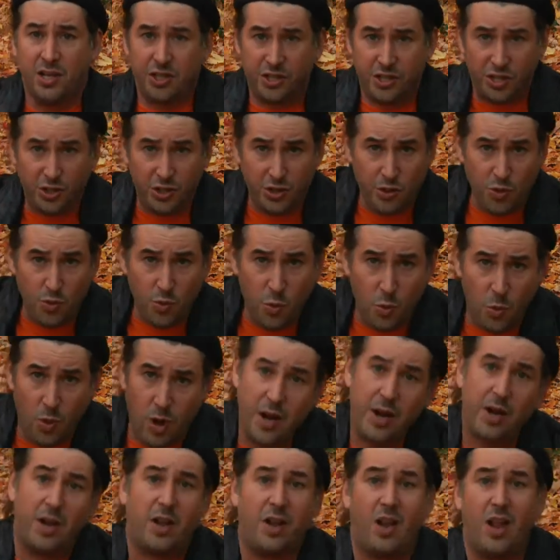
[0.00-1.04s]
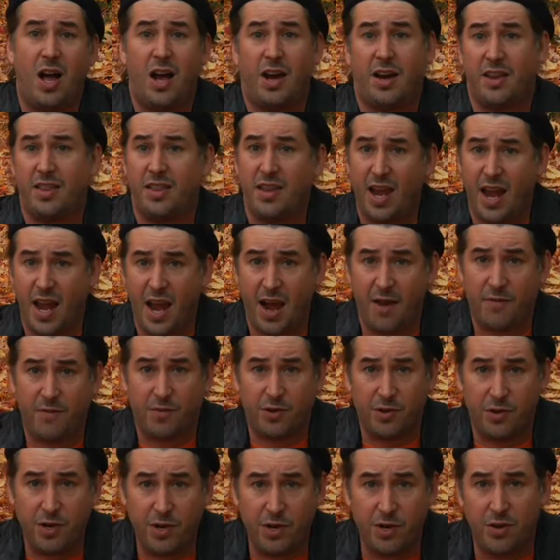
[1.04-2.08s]
to 1 o'clock in the
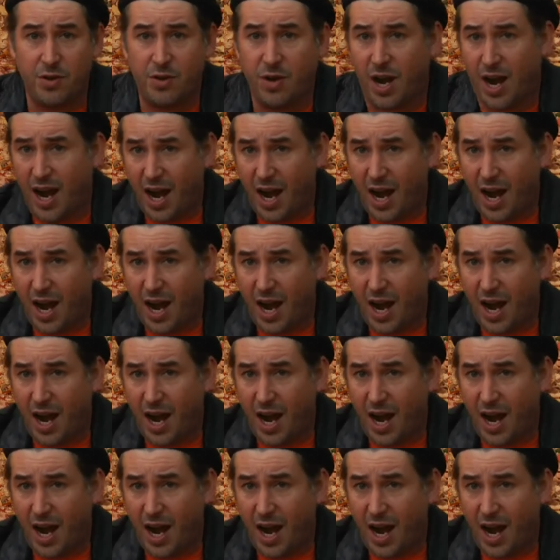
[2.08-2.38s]
afternoon,